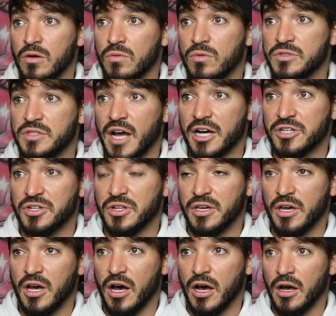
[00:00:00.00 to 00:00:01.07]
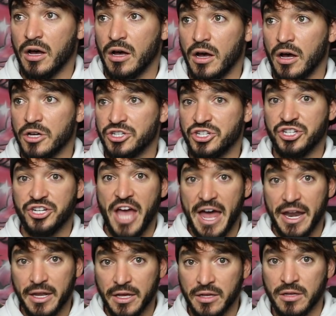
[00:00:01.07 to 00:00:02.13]
was actually a
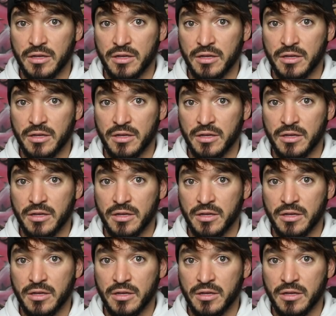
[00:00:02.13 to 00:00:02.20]
shed.